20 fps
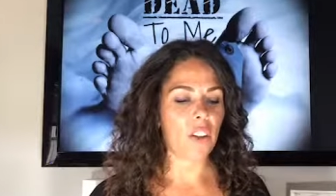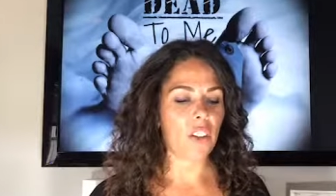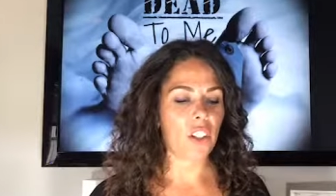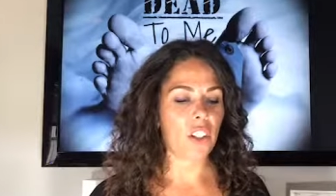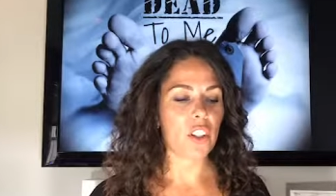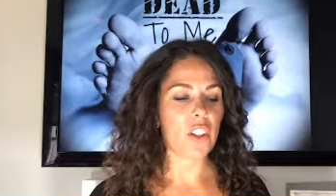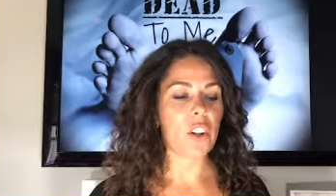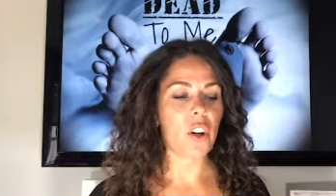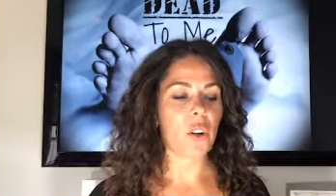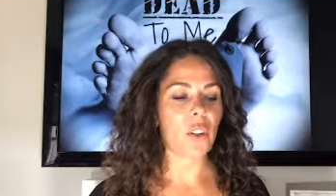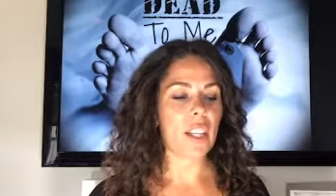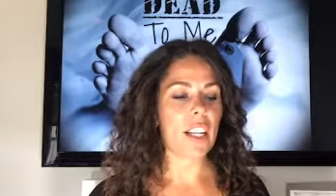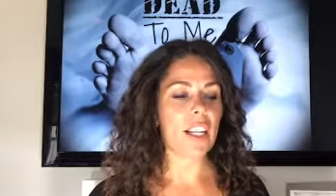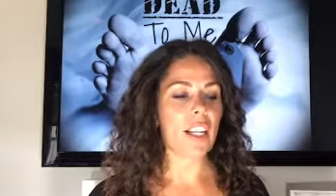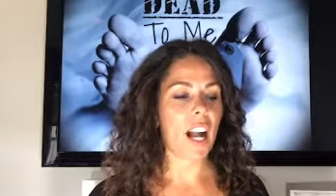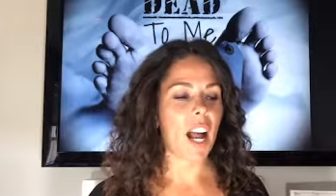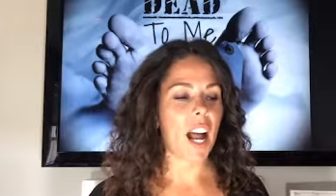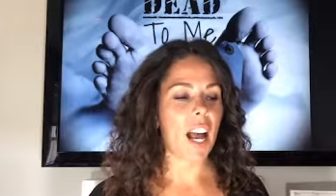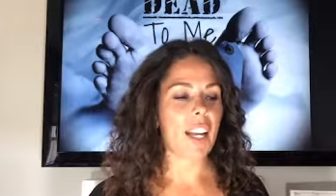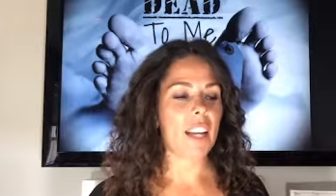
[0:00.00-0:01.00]
just know
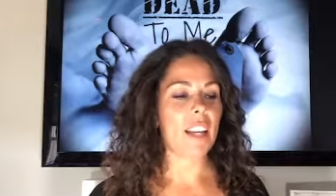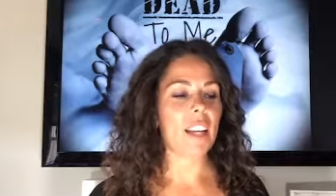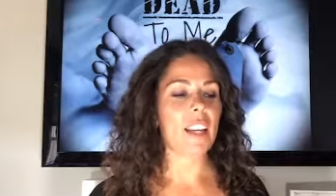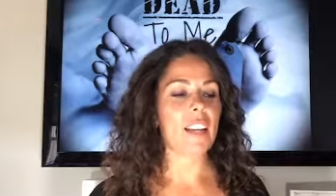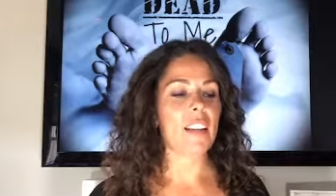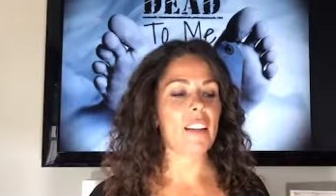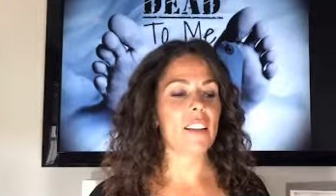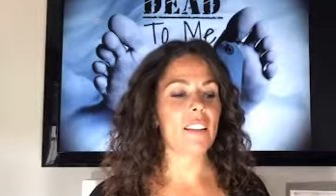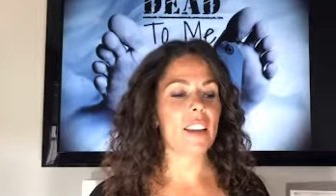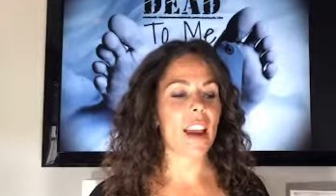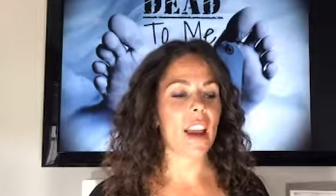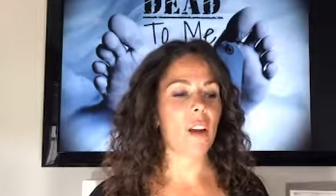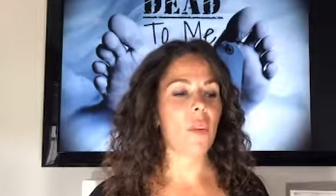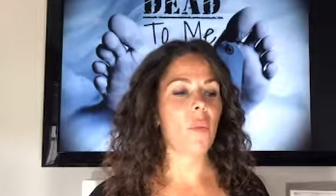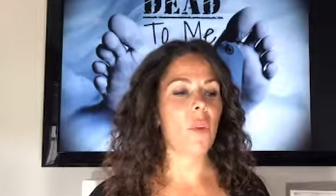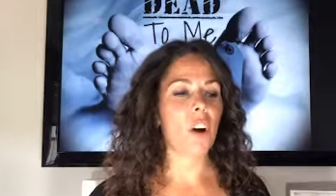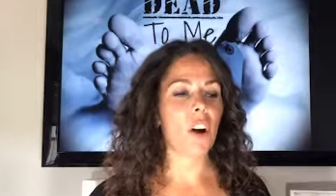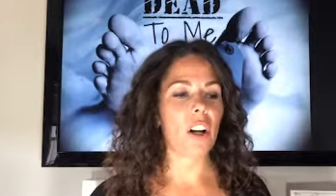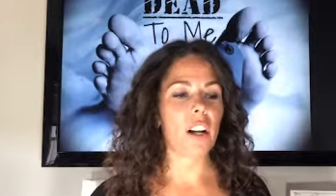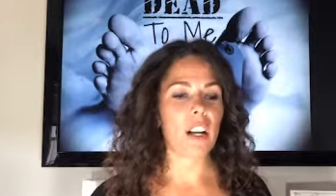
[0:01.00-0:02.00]
that God is at
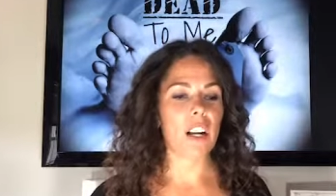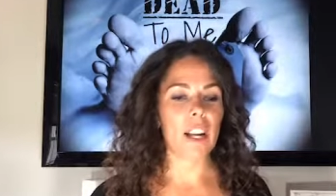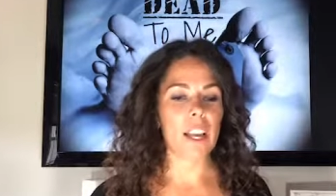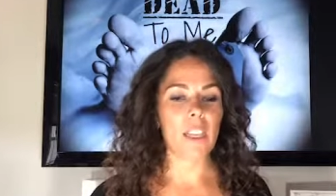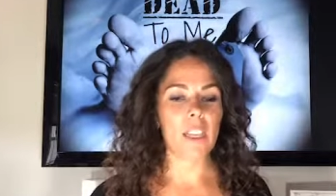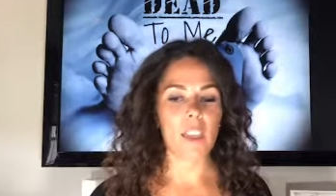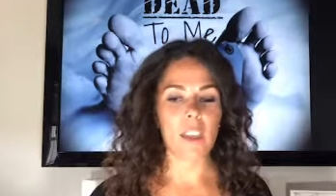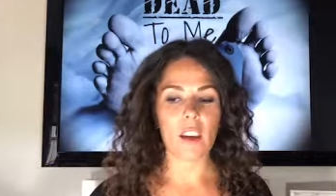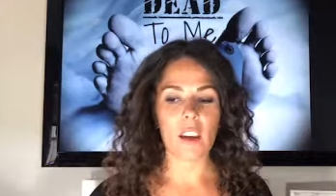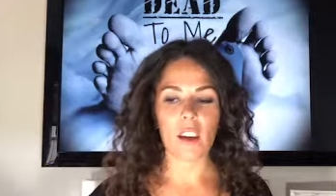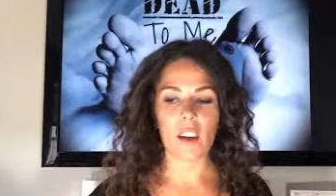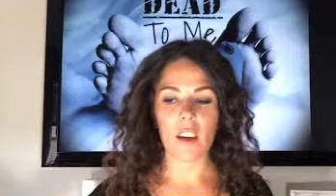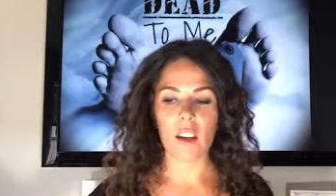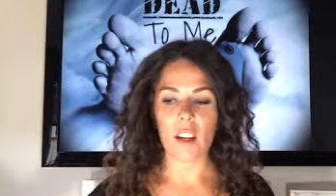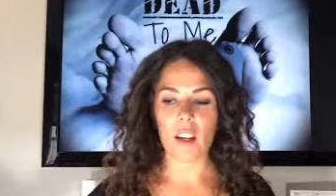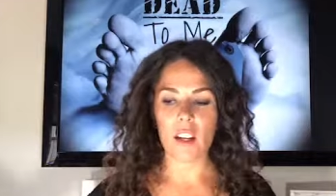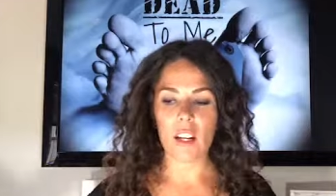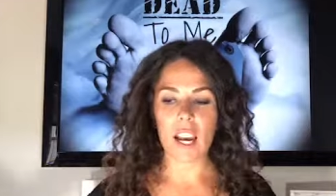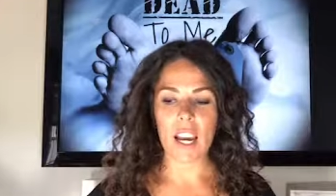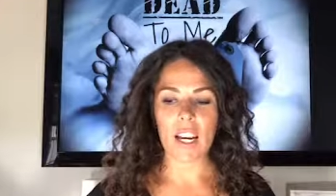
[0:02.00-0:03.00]
work in the
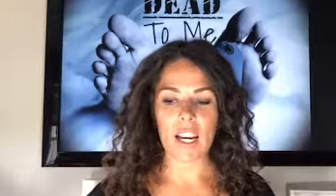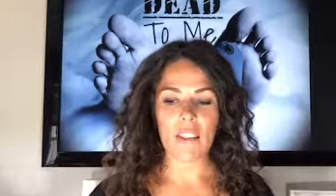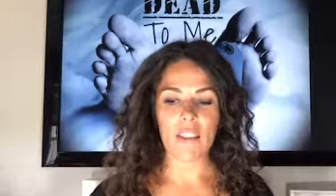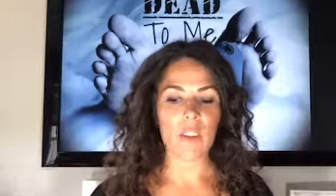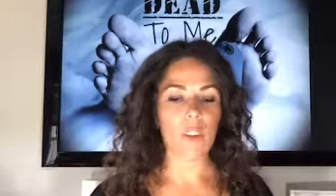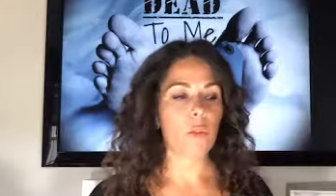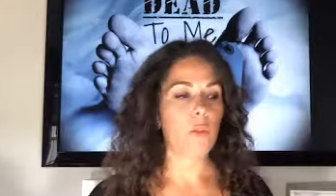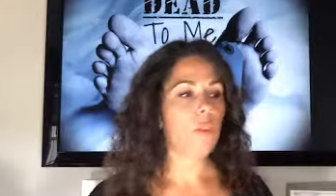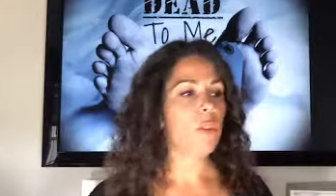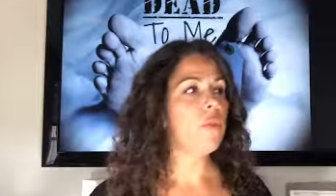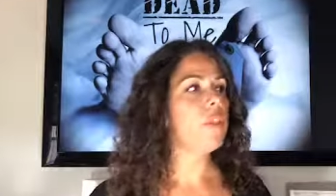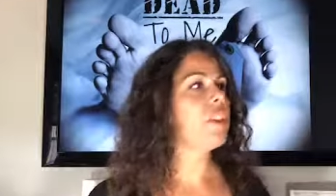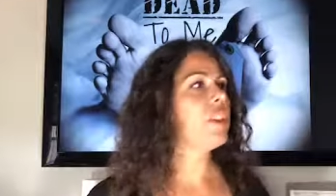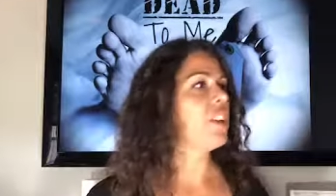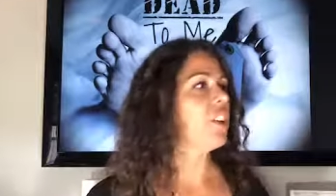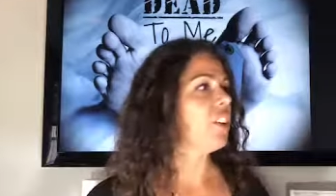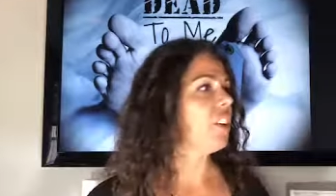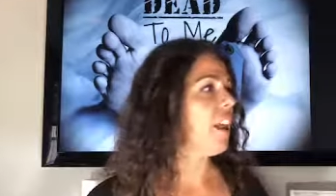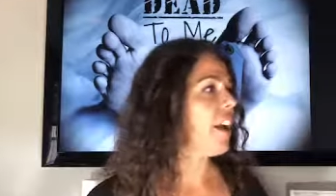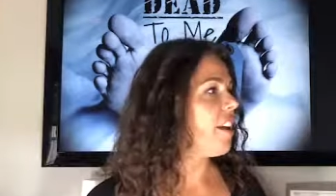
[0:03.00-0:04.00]
kind of in the roots of
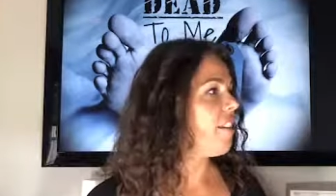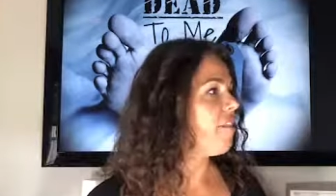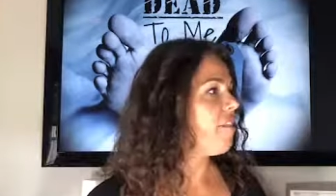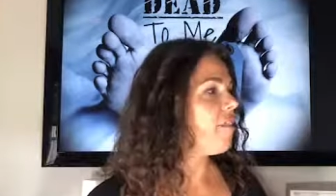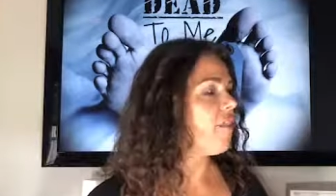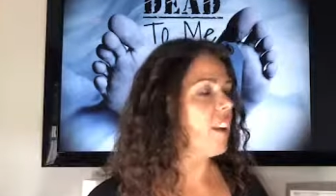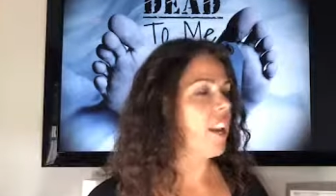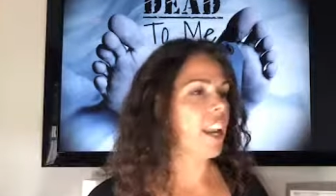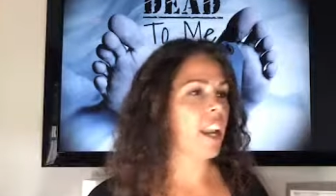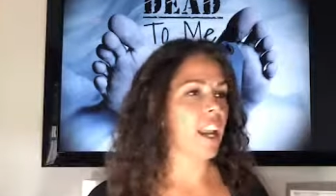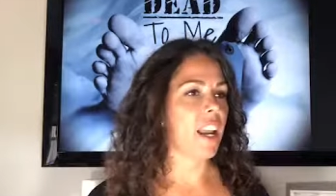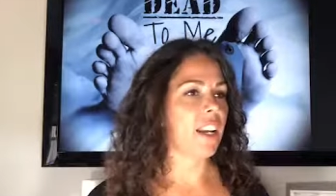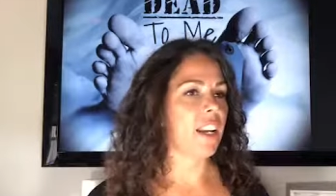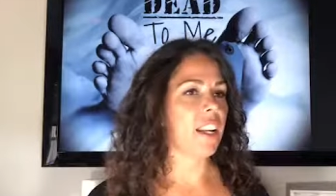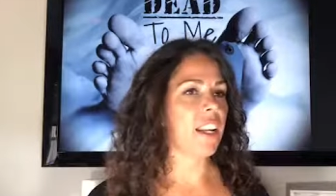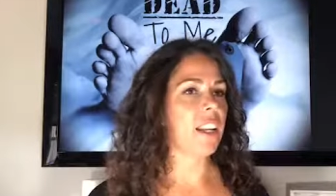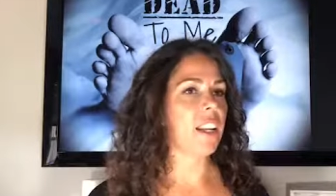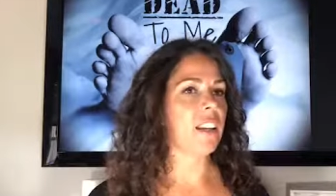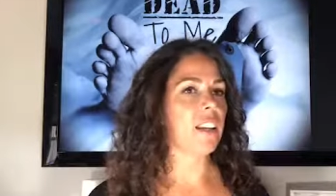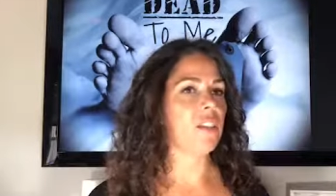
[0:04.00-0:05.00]
your life and
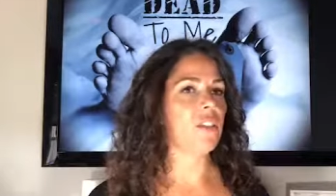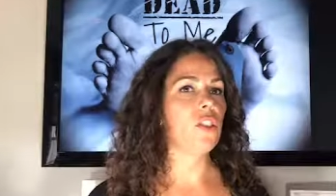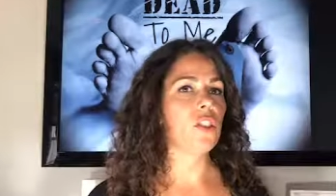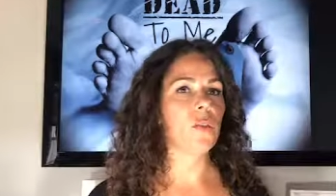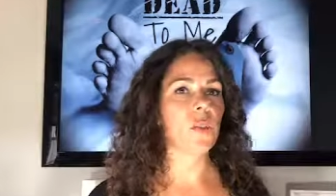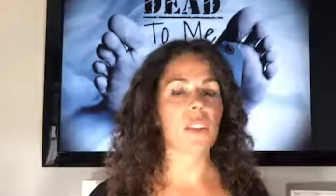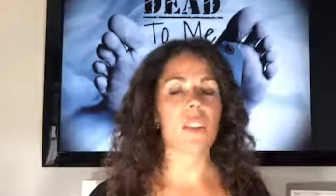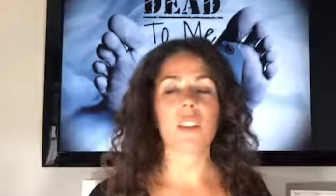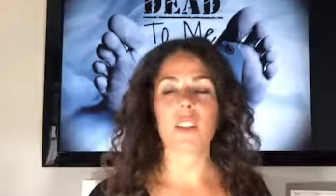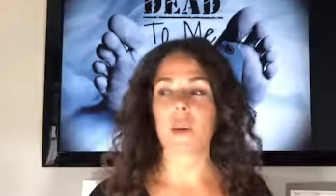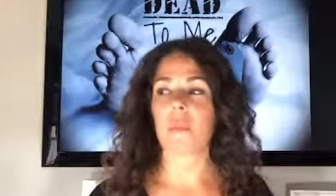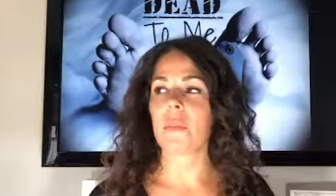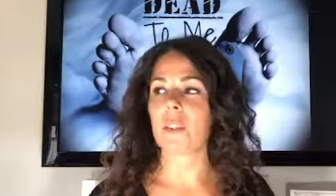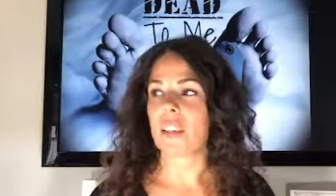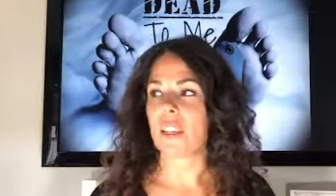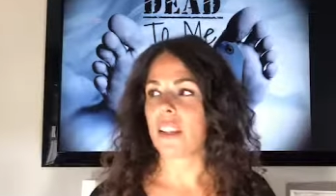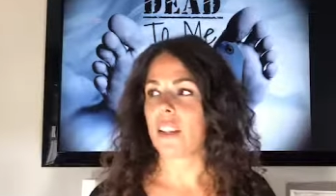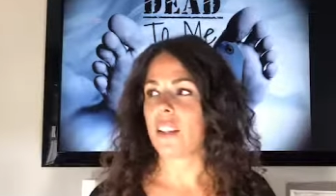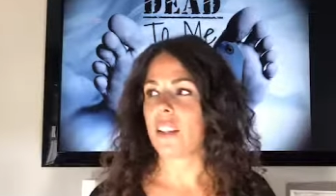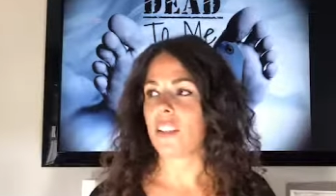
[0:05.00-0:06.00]
he's doing
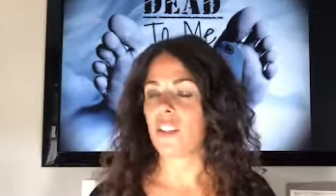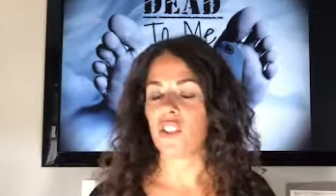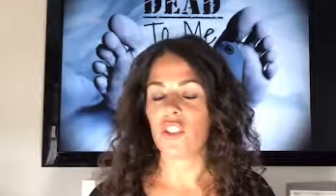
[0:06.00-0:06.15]
something